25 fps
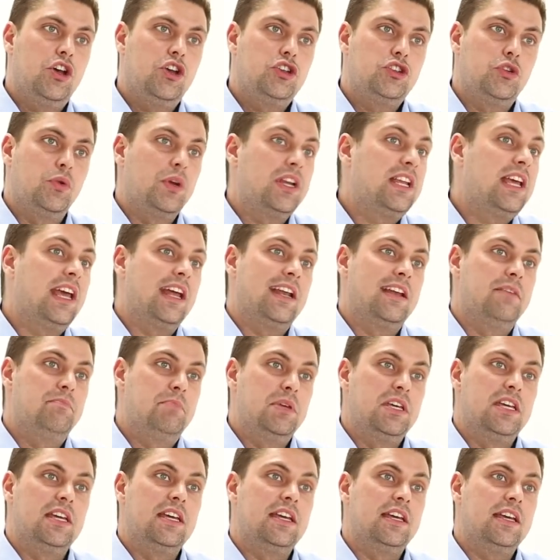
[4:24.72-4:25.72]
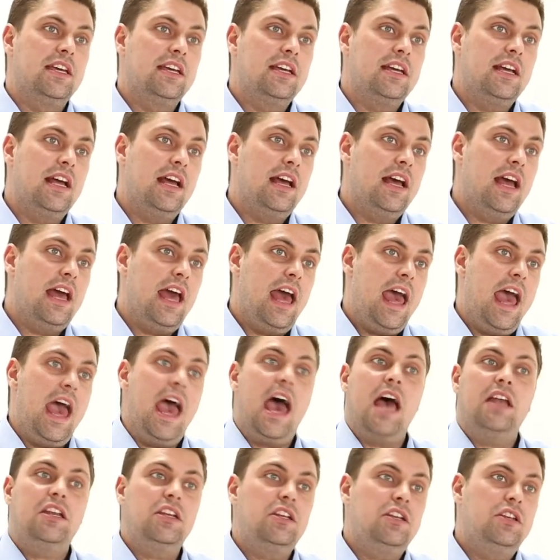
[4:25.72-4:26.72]
so it can be
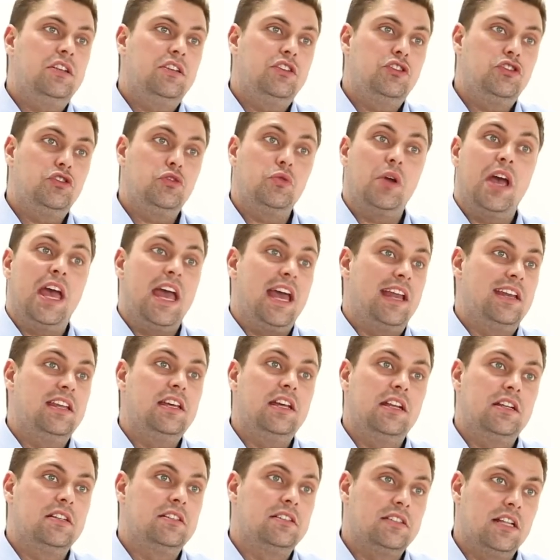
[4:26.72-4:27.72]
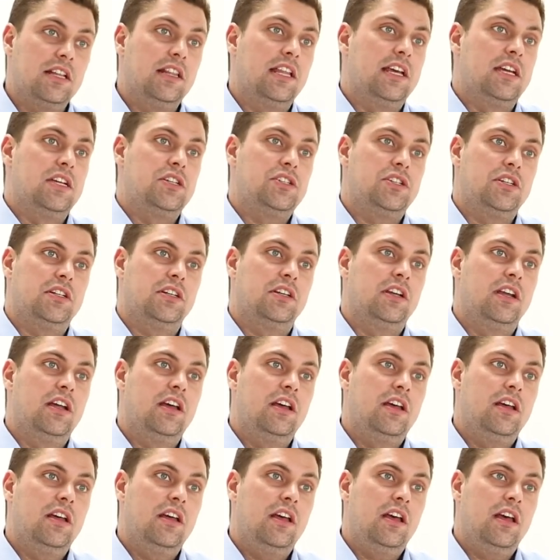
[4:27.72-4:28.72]
added to any installation
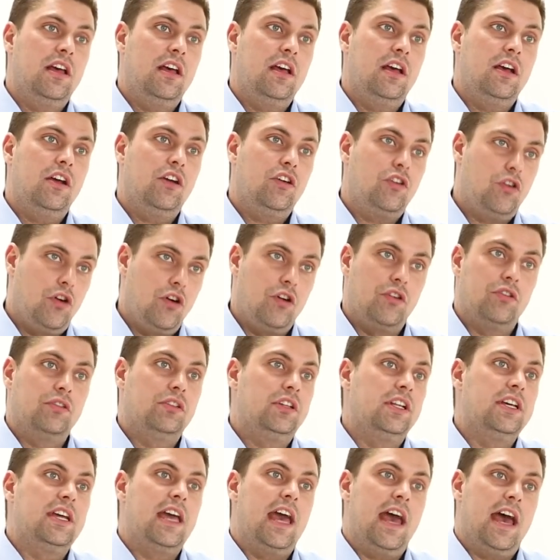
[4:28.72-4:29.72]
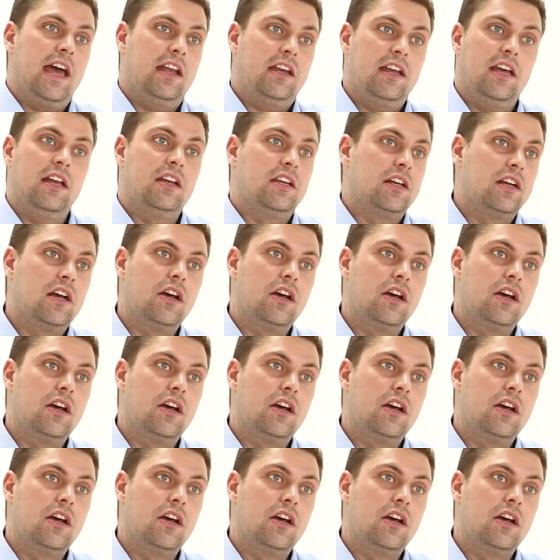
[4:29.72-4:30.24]
currently at any